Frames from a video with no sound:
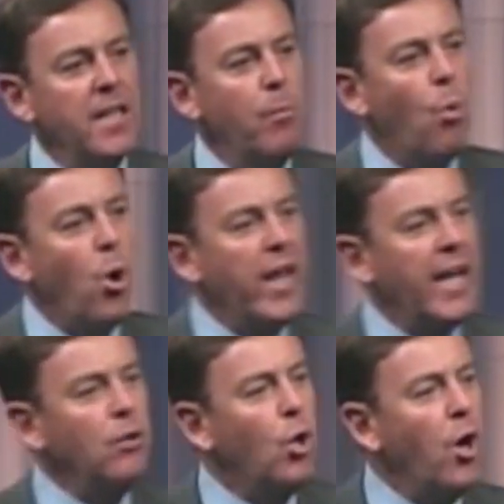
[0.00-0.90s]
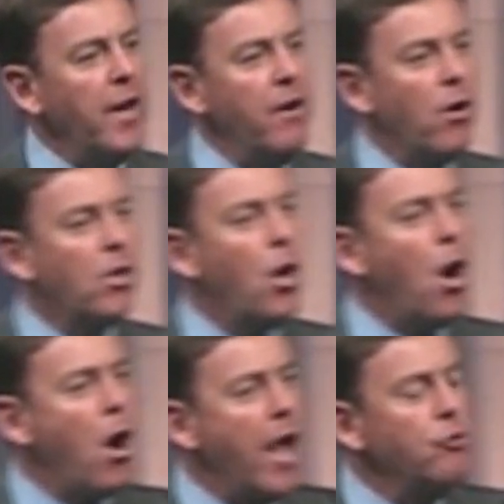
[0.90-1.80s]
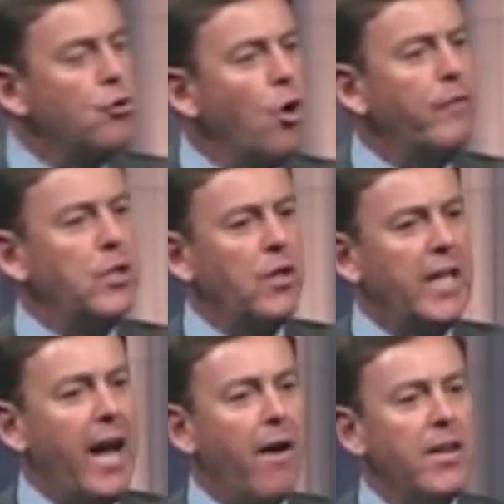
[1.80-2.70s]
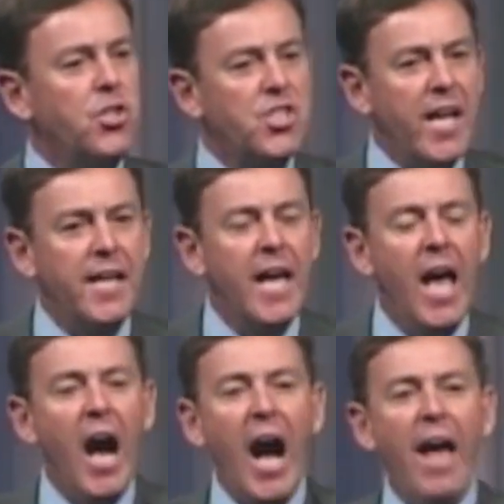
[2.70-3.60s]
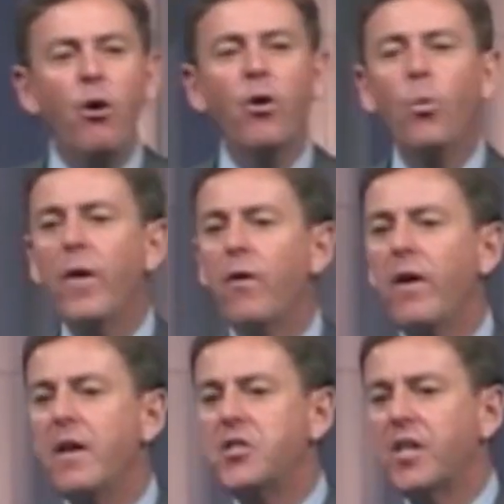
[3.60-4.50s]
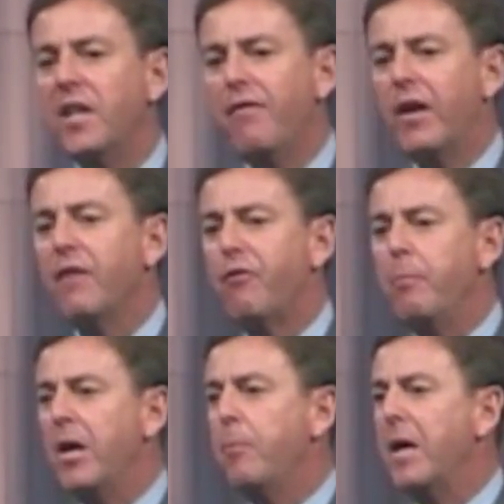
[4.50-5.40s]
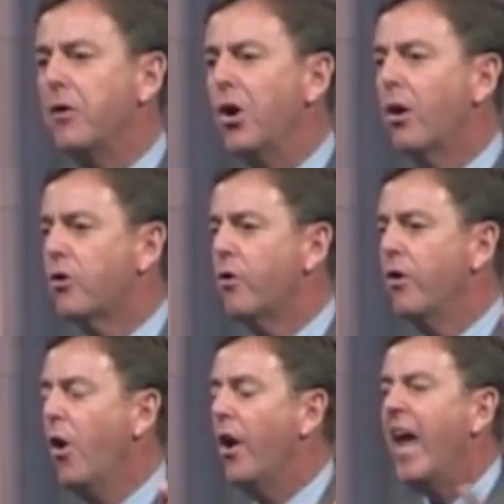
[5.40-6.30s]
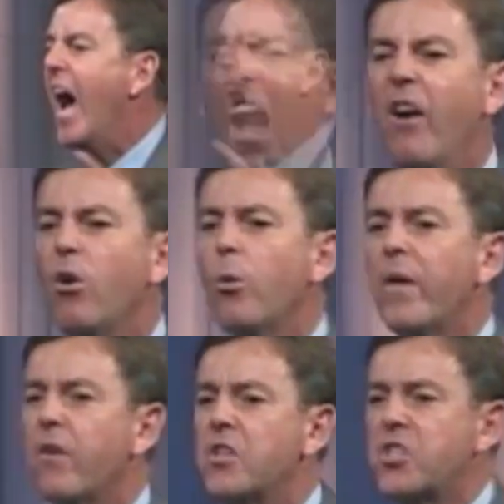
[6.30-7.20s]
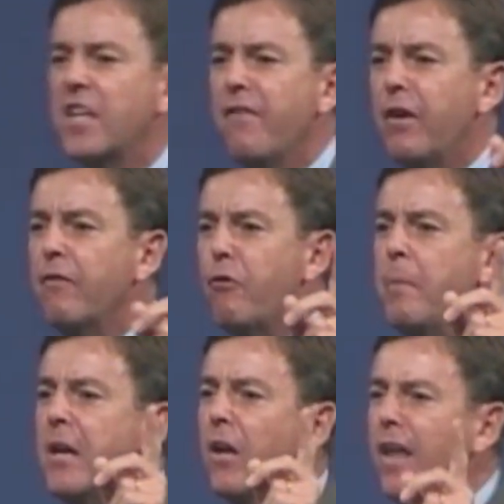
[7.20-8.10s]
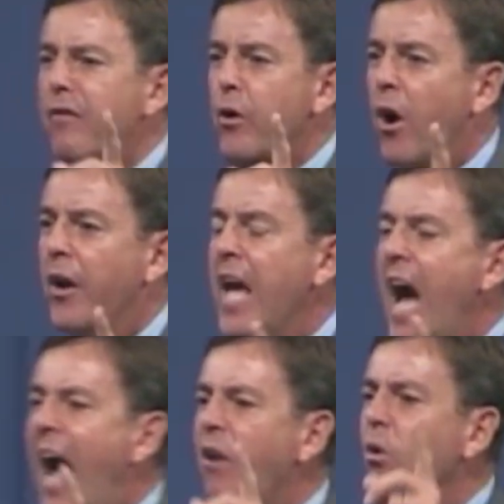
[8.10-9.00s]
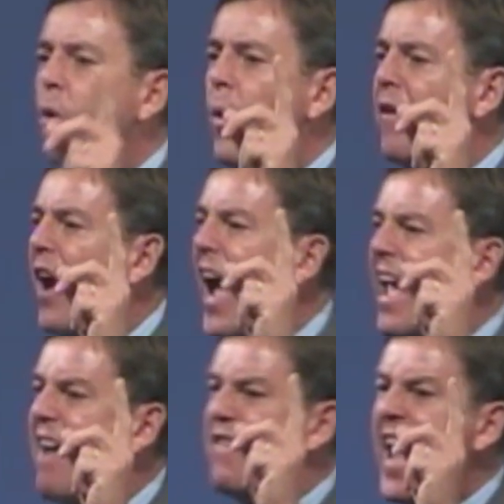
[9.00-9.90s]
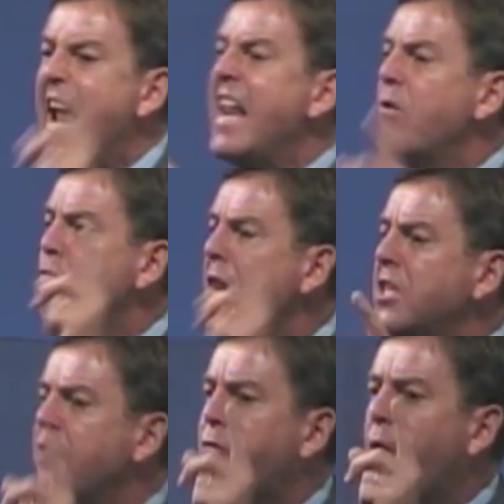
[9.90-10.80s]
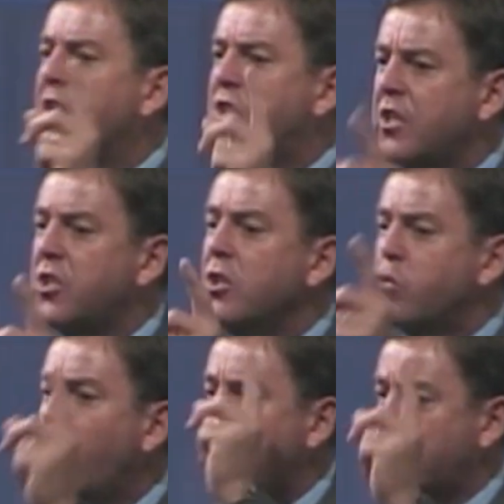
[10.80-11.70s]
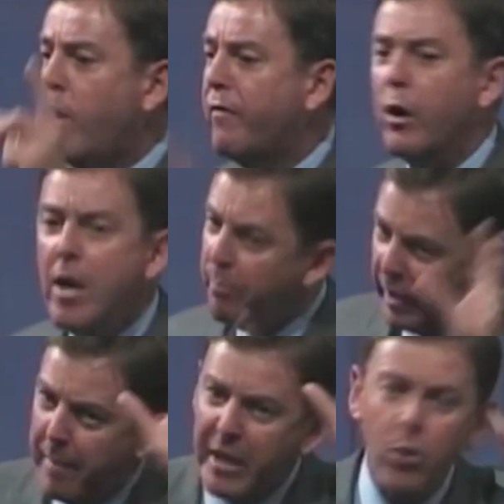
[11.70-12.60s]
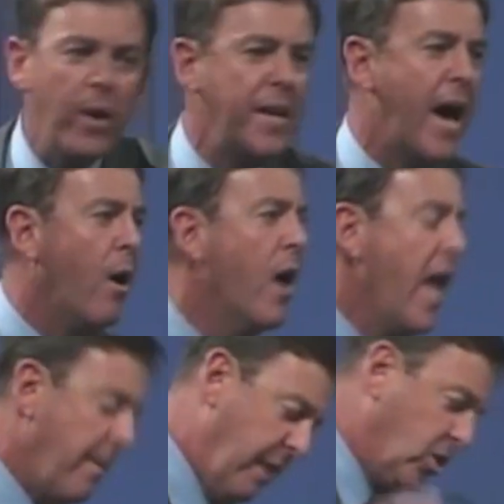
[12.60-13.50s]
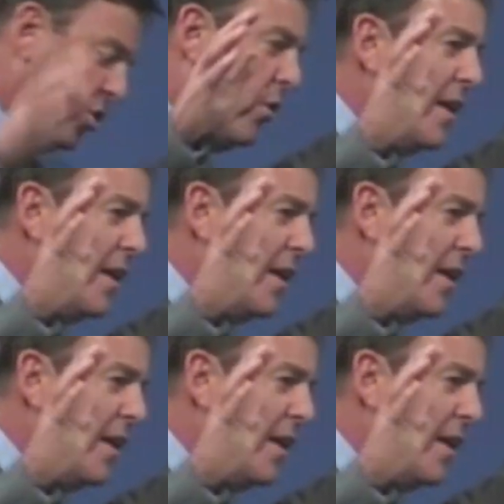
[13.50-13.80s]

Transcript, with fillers: in the morning and got in her car and drove it to the garage, said, I don't know whether it is significant for me to be a doctor or not. I don't know whether it's significant for me to live or not. I don't know whether I have any reason for existence whatsoever. But let me go in now and make sure